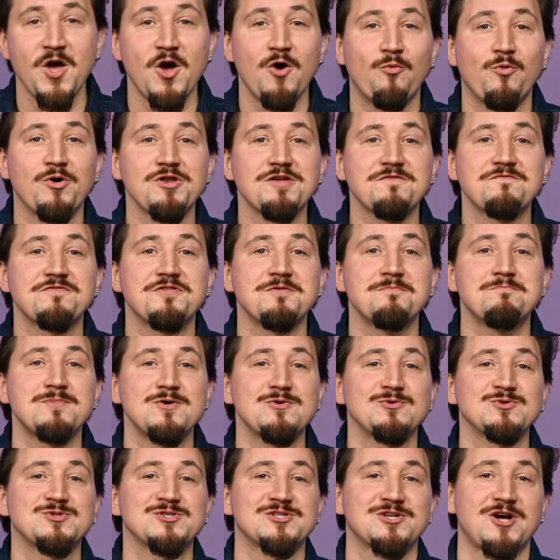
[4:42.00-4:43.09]
One of the
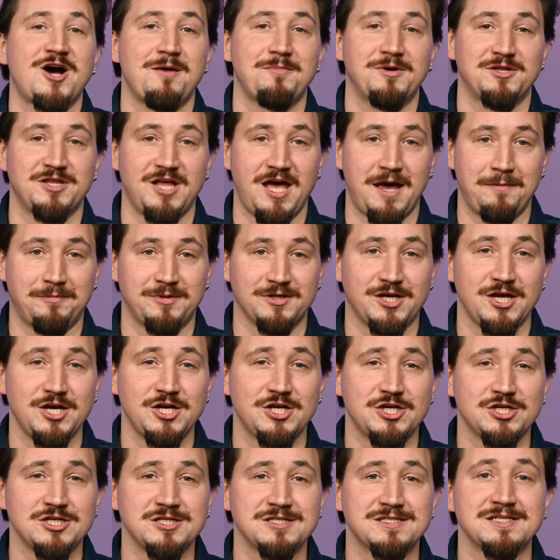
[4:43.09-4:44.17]
most common
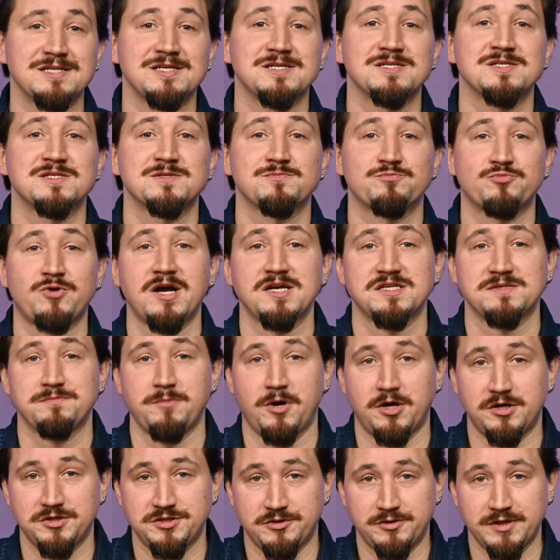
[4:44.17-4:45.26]
applications is price
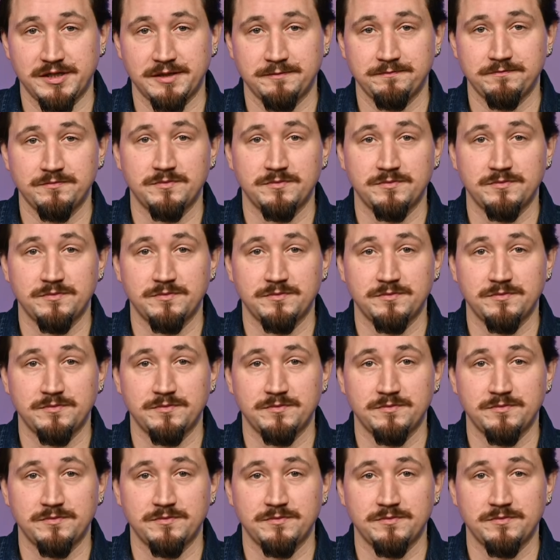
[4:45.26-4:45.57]
monitoring.